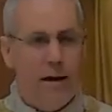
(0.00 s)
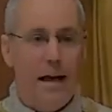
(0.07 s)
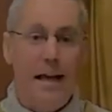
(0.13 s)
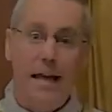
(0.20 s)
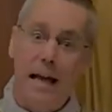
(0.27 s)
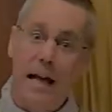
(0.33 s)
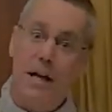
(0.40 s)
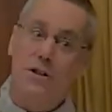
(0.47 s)

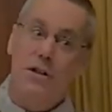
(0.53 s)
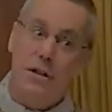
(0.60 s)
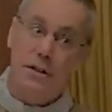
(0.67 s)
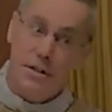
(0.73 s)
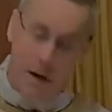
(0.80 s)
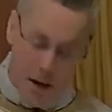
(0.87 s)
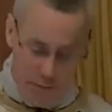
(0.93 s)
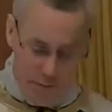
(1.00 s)
engaged in a
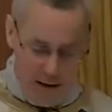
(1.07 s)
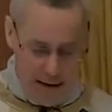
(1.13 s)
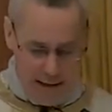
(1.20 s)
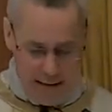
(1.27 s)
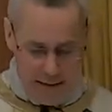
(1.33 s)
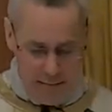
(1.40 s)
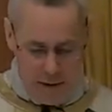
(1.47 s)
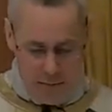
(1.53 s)
tough
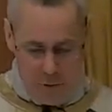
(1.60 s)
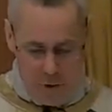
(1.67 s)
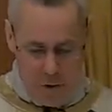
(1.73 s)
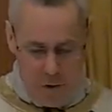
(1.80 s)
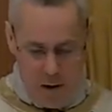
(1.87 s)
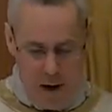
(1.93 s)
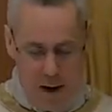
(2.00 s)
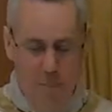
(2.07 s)
academic
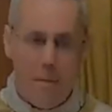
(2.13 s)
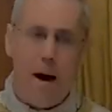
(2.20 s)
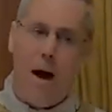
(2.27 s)
program.